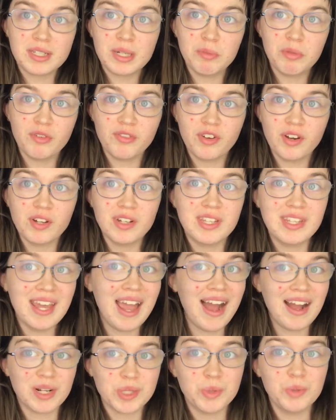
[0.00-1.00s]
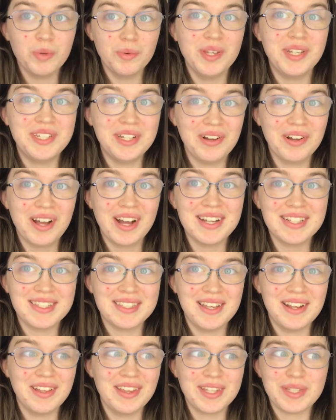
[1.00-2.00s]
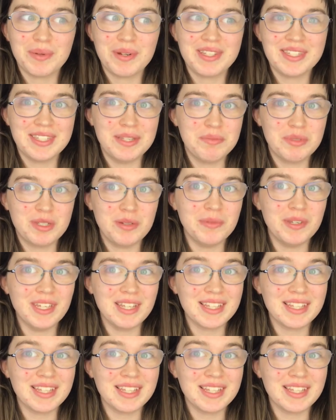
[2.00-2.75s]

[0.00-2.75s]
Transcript: I'm referring to the actual retail cost there. That's what it seems to be.